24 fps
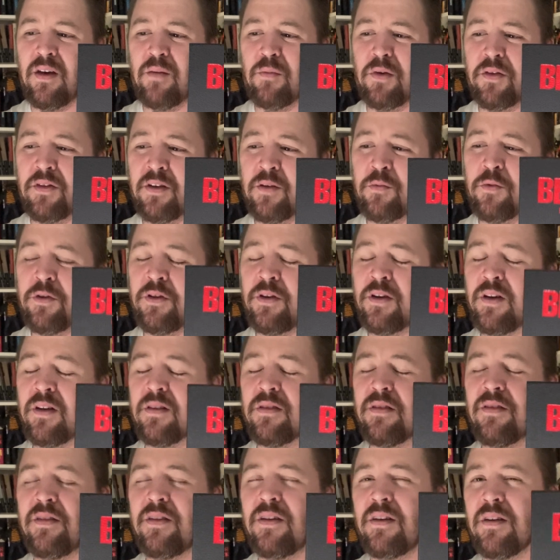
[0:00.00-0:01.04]
But then when you get
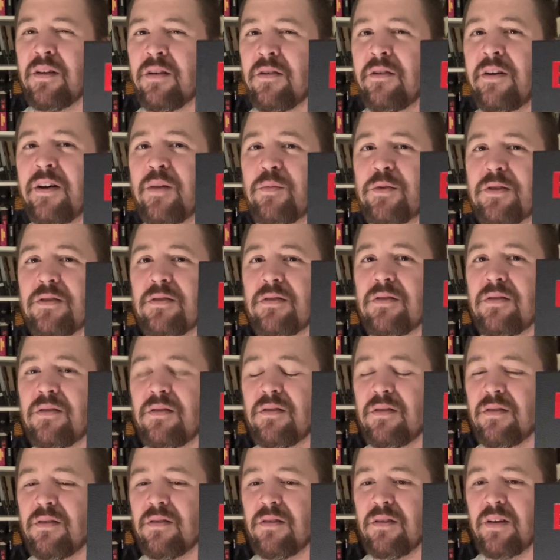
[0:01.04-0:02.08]
to the eclipse,
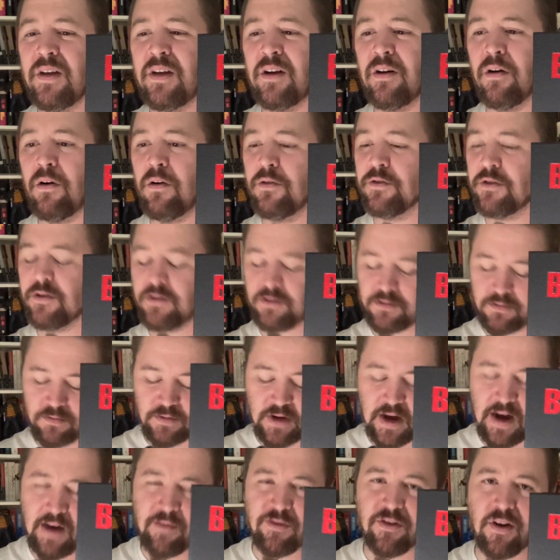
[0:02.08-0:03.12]
it all just
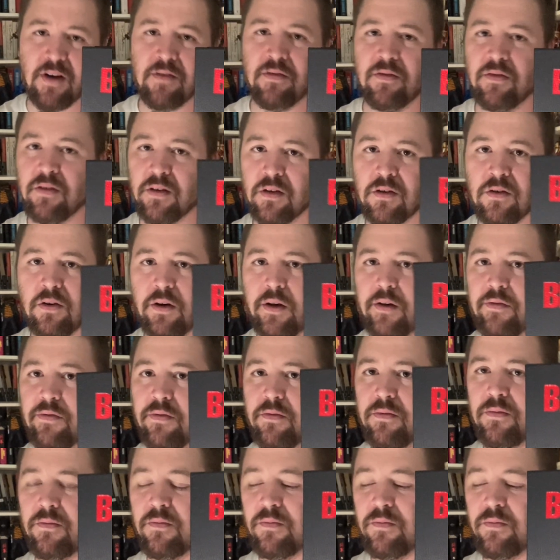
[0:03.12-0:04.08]
dives off of a cliff.